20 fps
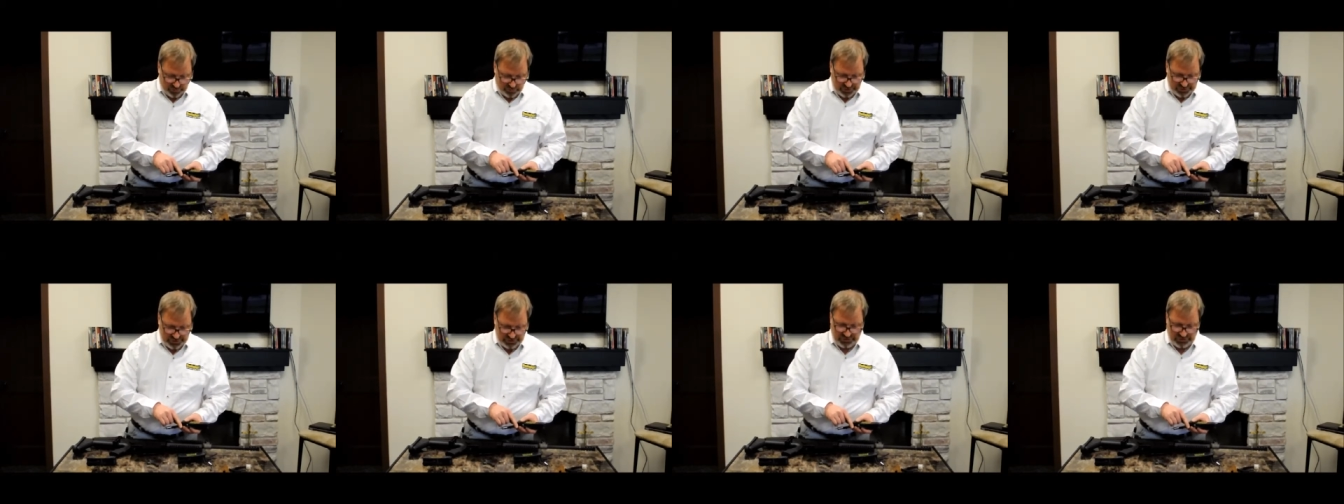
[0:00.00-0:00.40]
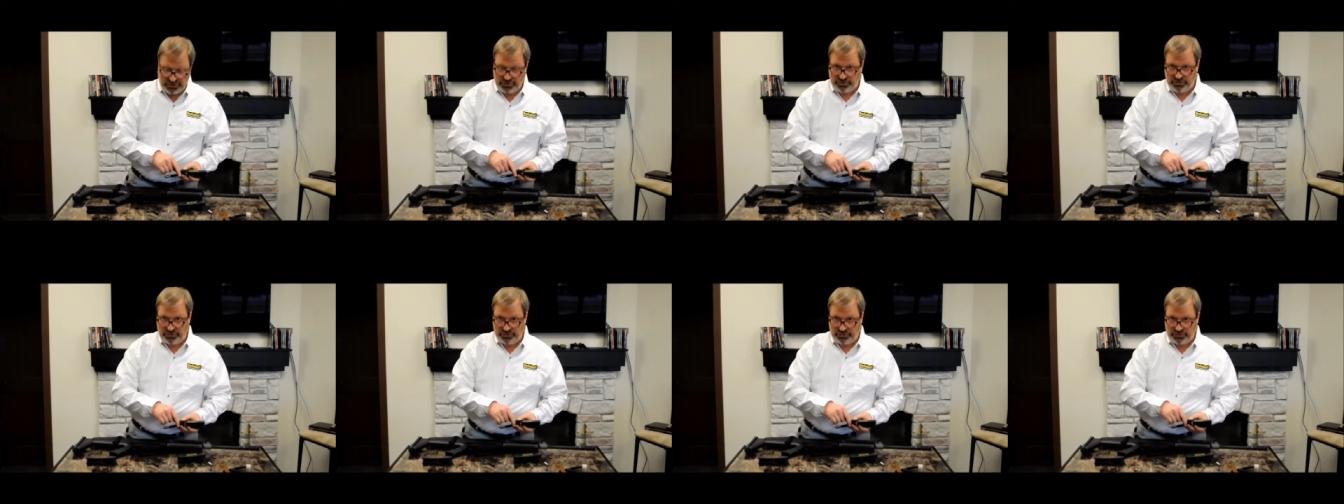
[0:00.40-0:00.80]
which is
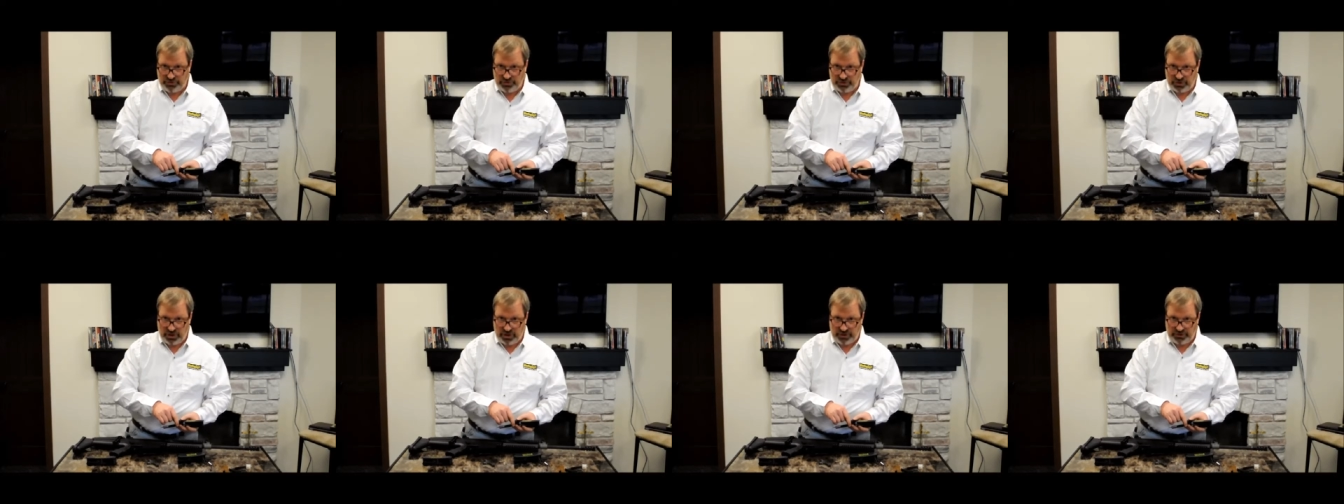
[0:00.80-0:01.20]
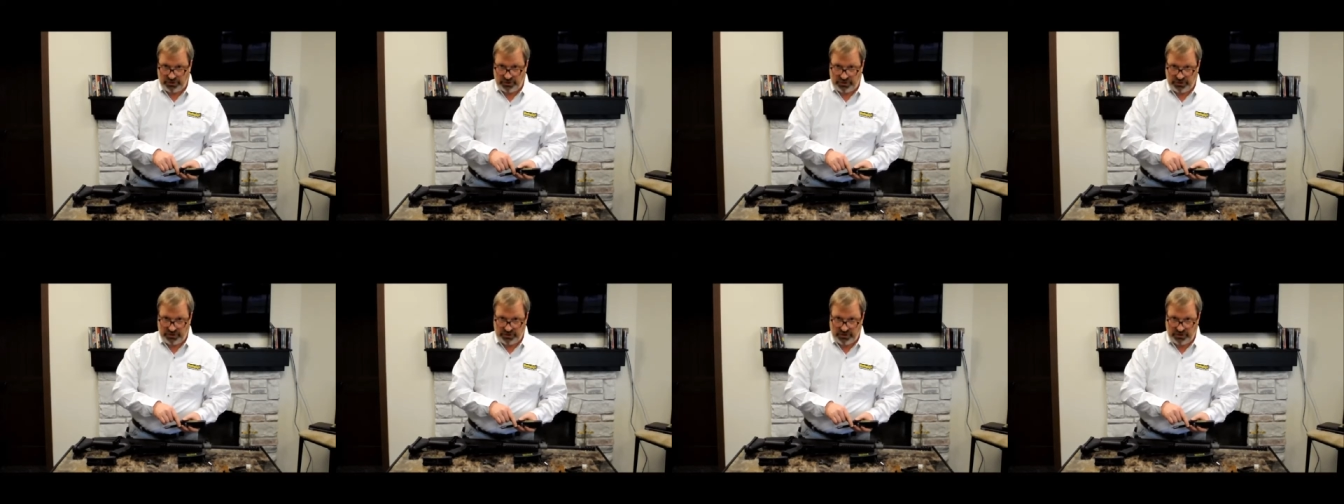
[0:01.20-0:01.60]
used
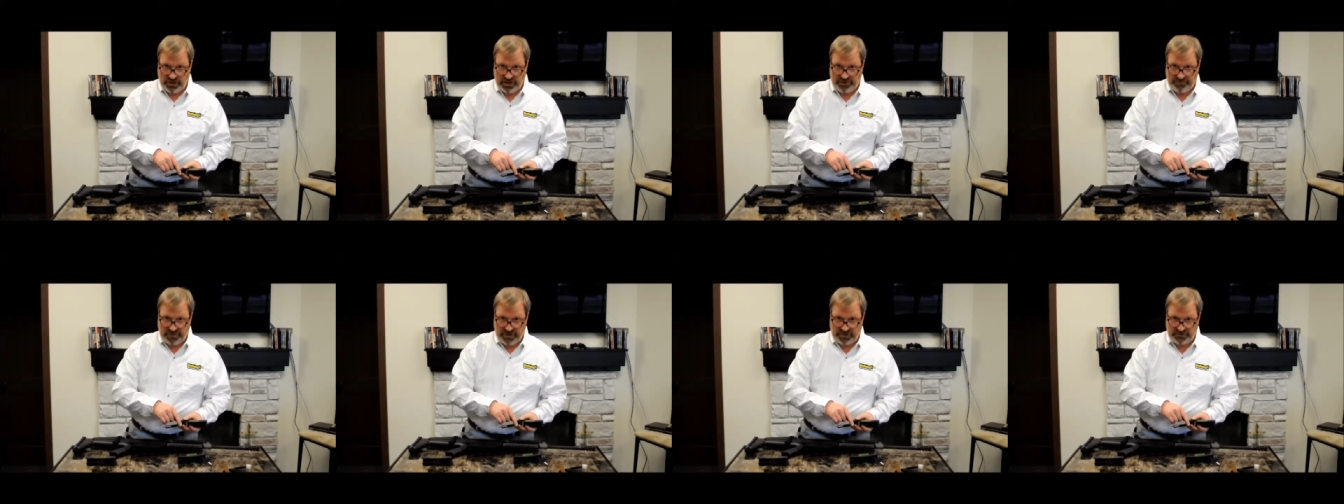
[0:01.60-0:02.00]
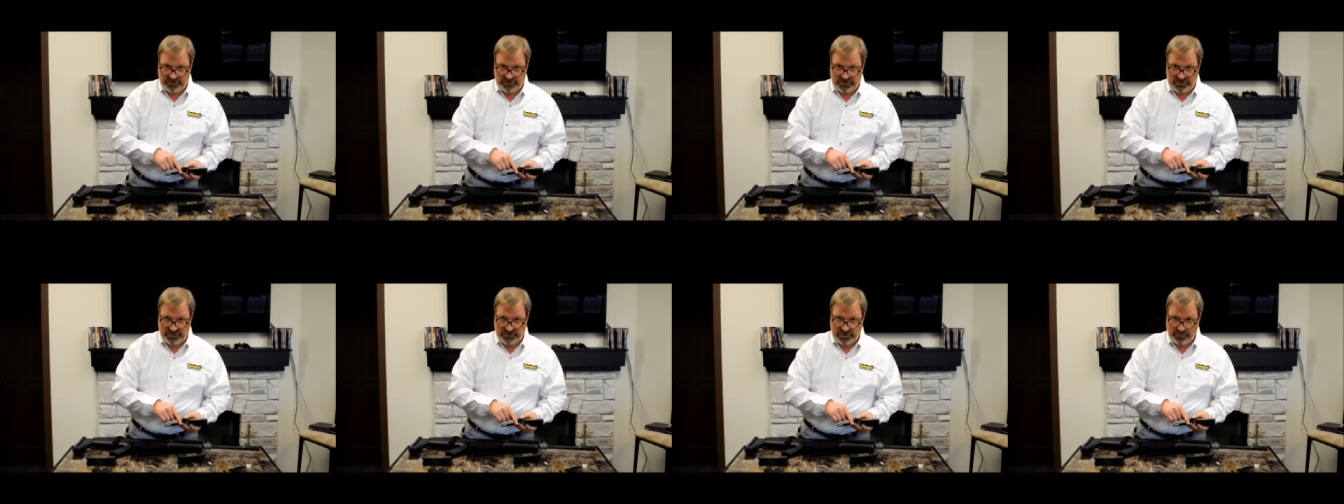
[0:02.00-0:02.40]
on the
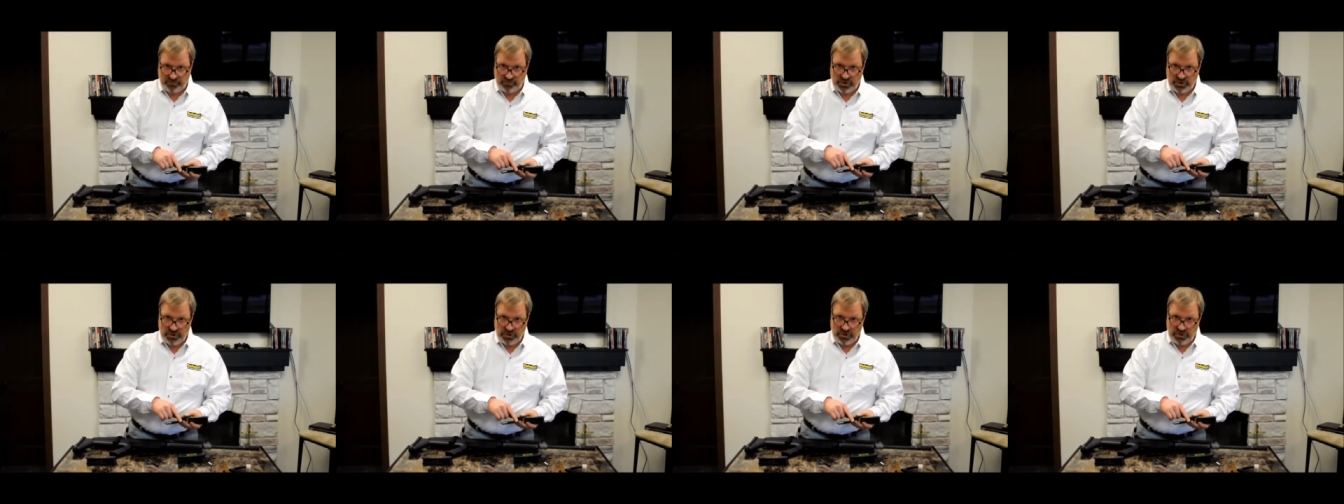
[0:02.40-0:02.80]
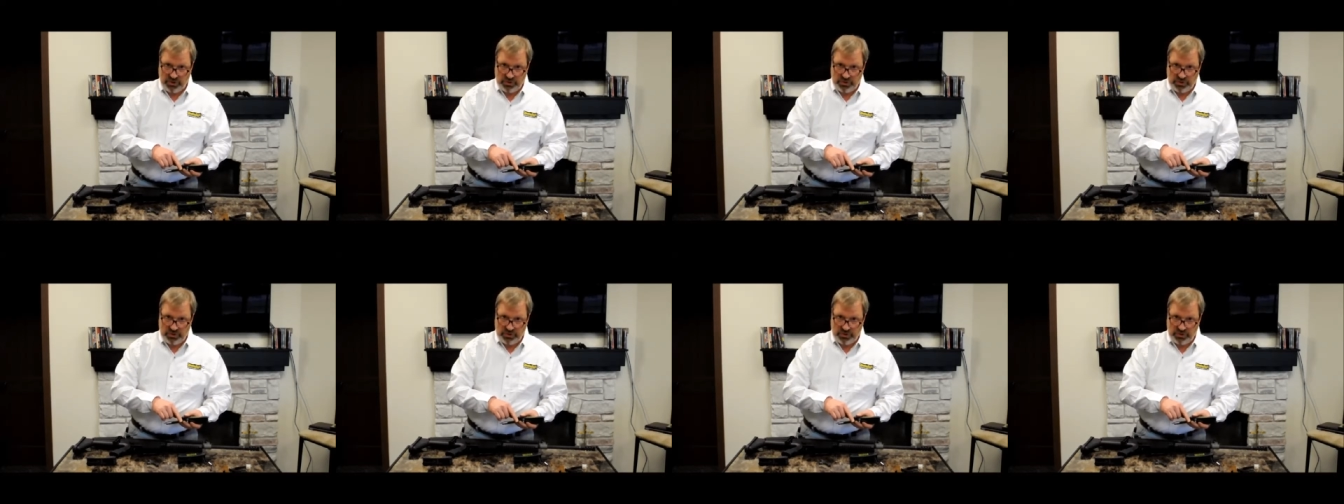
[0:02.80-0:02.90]
FN system